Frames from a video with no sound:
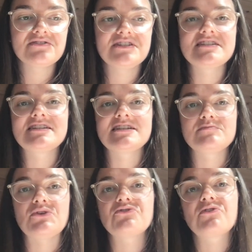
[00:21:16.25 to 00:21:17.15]
So they sent us
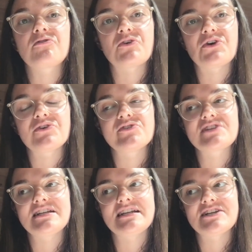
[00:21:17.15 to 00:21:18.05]
beautiful photos
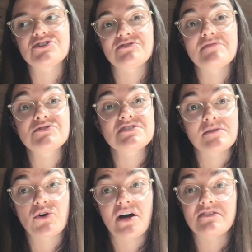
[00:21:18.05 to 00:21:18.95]
and I showed them to
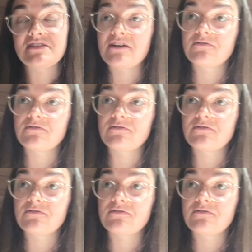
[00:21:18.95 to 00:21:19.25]
Samko and I was like,